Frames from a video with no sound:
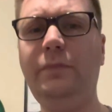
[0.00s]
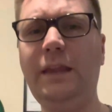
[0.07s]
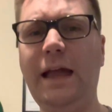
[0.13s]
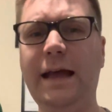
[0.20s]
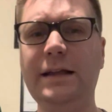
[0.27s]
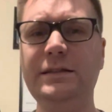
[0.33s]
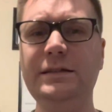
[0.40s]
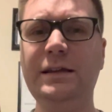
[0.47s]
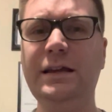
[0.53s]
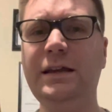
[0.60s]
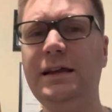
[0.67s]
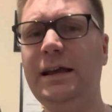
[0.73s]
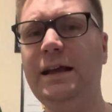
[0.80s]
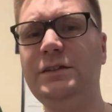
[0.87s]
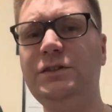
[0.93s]
And
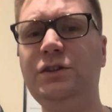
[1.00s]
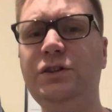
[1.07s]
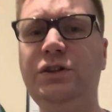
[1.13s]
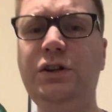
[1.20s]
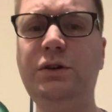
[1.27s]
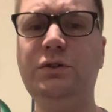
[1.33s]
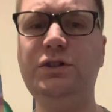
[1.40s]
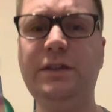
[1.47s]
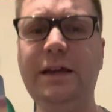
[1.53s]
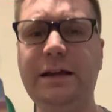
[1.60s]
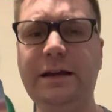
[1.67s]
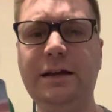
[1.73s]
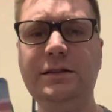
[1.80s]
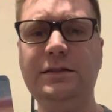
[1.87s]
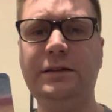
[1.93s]
it's a huge
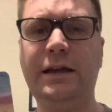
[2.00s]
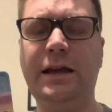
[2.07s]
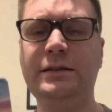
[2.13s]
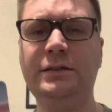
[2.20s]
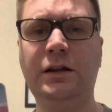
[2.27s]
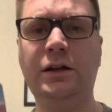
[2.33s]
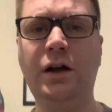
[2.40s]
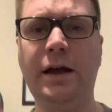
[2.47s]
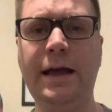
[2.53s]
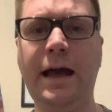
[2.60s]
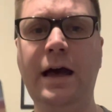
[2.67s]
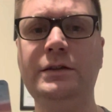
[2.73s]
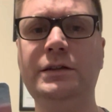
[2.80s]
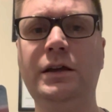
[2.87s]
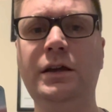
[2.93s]
thing, isn't it? It's like I
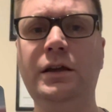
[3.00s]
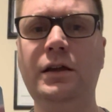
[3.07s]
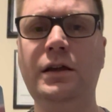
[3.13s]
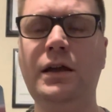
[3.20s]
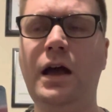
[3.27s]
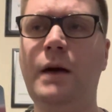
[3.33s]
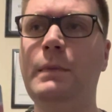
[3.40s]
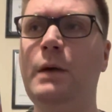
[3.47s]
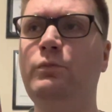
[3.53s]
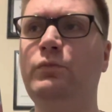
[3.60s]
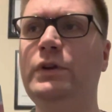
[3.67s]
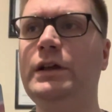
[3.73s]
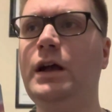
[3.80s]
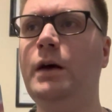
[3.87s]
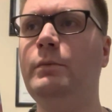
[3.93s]
had a
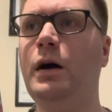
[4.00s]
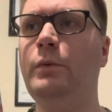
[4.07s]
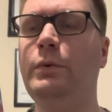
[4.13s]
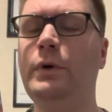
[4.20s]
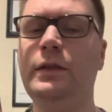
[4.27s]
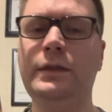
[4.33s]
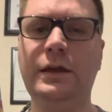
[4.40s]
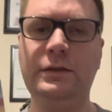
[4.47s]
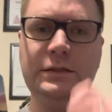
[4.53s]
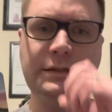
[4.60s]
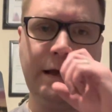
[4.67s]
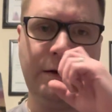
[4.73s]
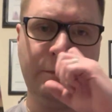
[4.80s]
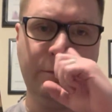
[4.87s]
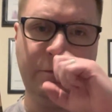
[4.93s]
memory come up the other
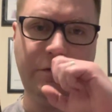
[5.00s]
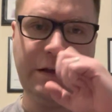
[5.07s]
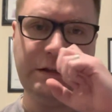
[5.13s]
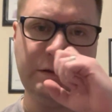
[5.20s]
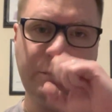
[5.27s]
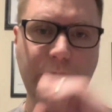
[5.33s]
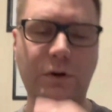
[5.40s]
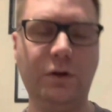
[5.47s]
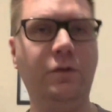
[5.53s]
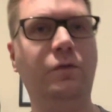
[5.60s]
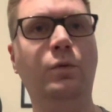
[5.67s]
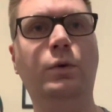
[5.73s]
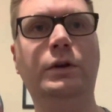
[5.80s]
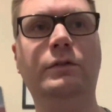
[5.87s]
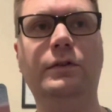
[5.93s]
day on Facebook for
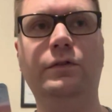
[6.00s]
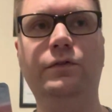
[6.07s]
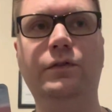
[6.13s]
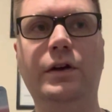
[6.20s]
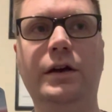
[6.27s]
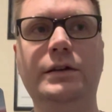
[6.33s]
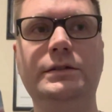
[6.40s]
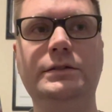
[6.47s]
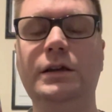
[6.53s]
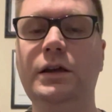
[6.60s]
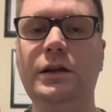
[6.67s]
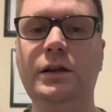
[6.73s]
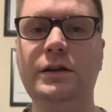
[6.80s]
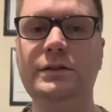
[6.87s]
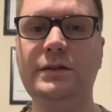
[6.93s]
one of the first
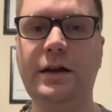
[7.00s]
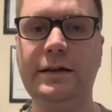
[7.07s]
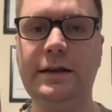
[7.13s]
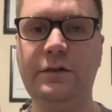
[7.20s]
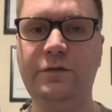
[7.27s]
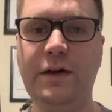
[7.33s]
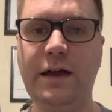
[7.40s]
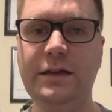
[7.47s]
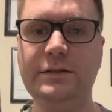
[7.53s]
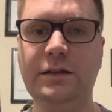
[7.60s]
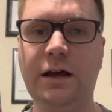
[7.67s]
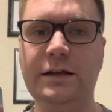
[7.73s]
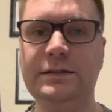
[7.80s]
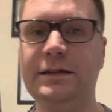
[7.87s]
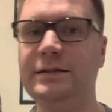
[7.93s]
psychic fairs that
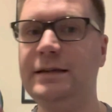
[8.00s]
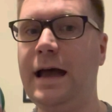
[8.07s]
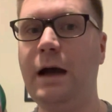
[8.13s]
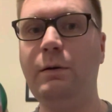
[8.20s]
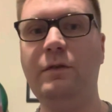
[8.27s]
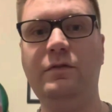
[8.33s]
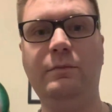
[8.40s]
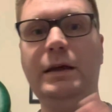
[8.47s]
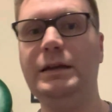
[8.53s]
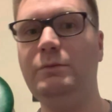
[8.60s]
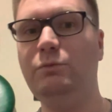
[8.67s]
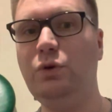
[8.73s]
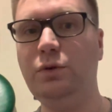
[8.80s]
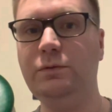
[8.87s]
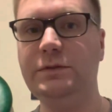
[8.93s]
I did, however many
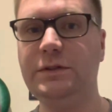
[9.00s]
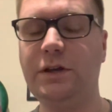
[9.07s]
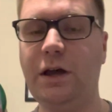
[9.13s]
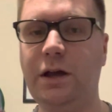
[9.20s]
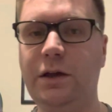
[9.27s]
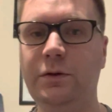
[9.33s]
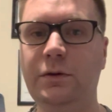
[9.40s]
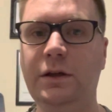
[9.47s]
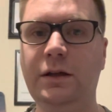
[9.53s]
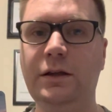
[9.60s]
moons ago.